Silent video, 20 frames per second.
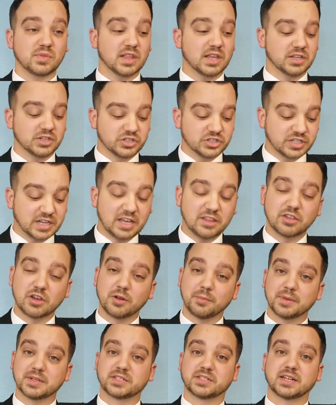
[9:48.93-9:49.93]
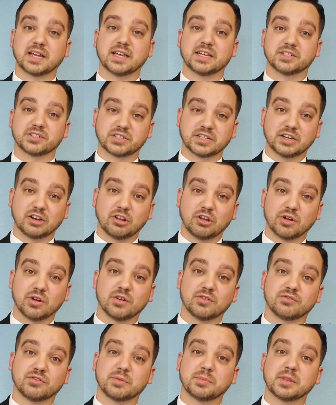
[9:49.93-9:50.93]
See their mistakes and learn
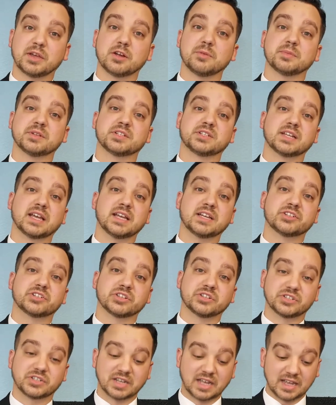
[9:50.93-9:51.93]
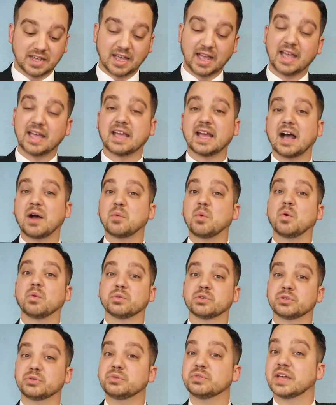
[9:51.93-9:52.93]
from their mistakes and say, "Hey, I won't
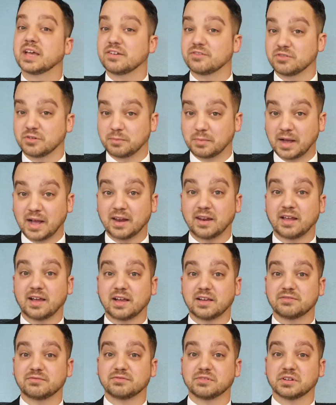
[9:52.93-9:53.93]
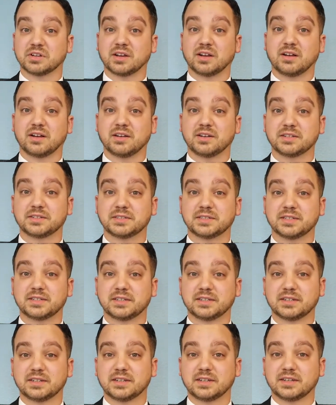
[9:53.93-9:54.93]
do that for my life for God."
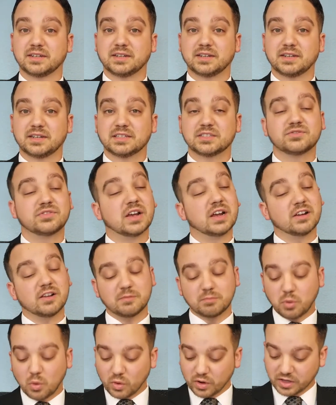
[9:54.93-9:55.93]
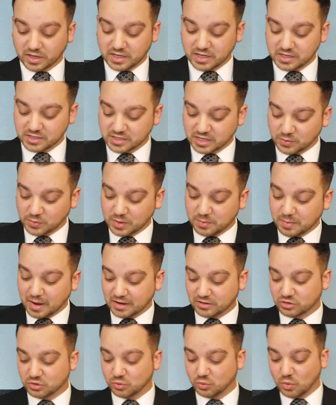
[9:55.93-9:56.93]
It's very important, kids, that we
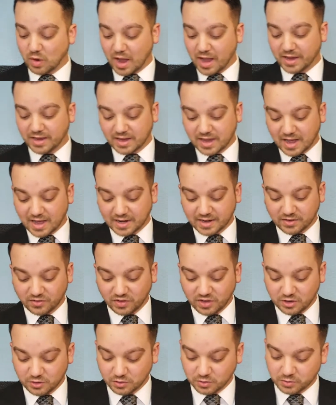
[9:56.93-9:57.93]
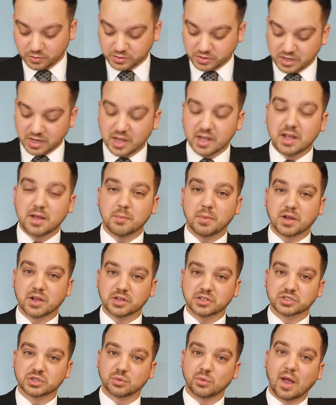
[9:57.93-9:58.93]
make the right kind of heroes
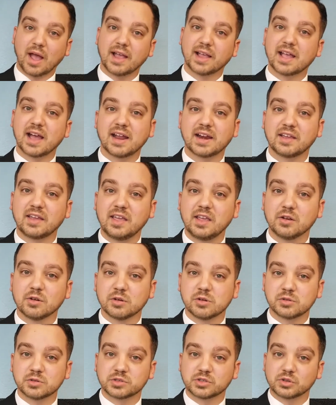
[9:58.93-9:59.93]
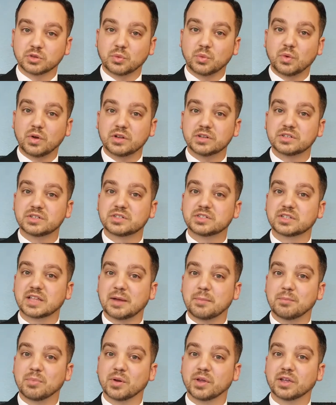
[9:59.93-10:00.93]
because the right kind of heroes are the ones
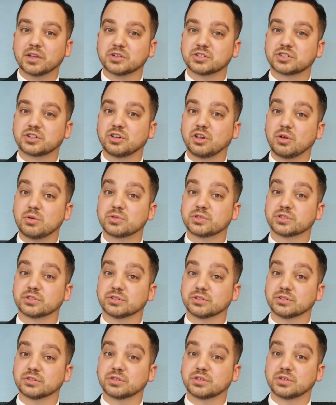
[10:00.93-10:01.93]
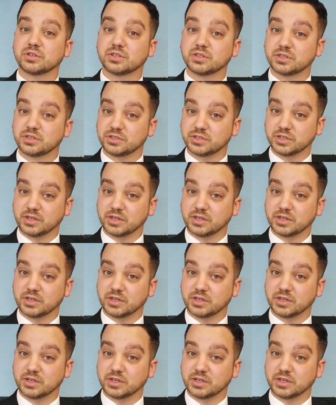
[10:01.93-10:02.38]
that bring us closer to